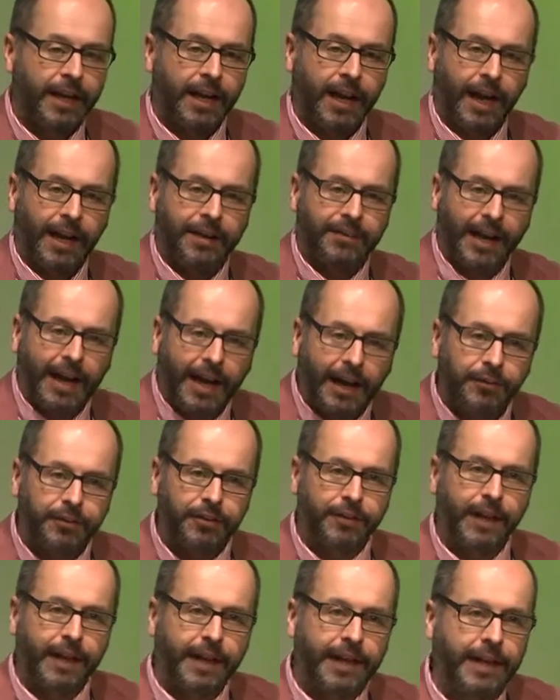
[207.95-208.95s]
and how do
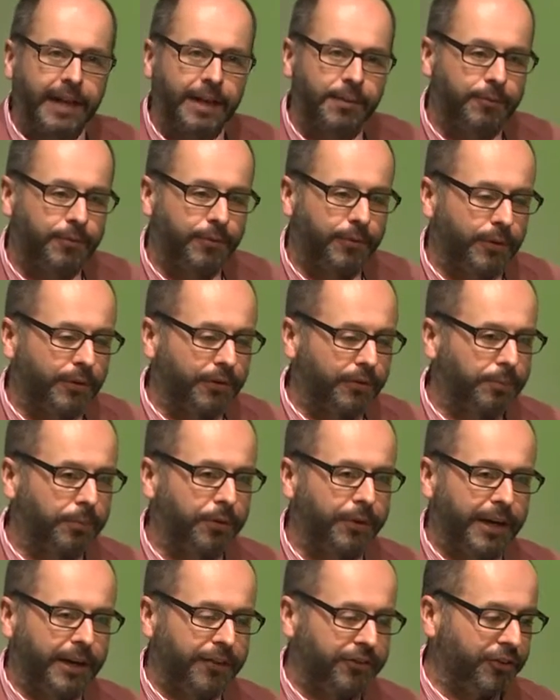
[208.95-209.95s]
they influence
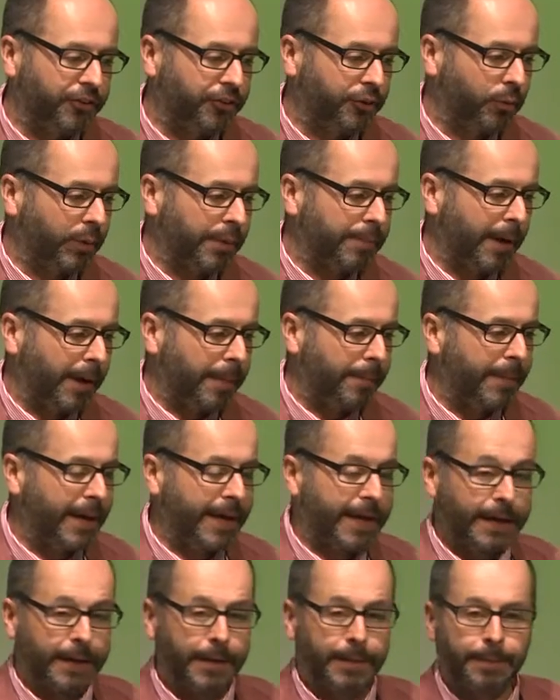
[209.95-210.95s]
predictions that we might
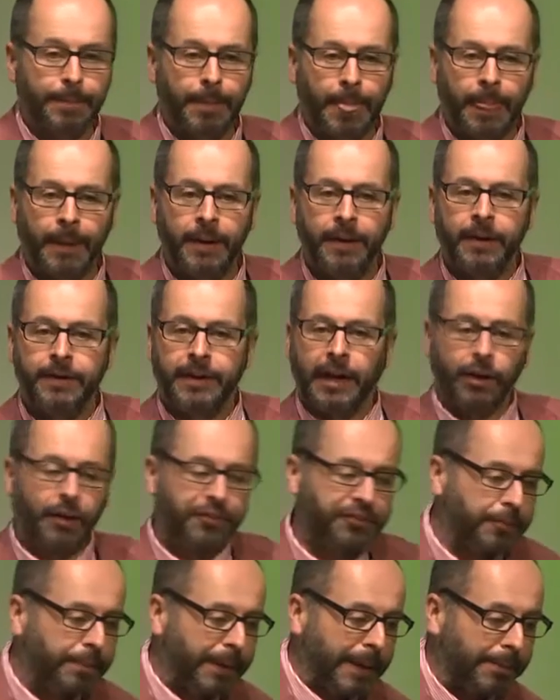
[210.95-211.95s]
make. Now,
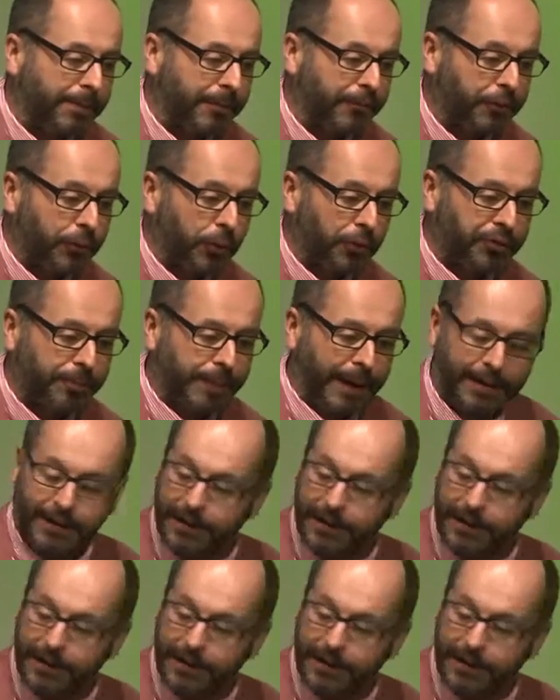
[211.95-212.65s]
lots of people have thought about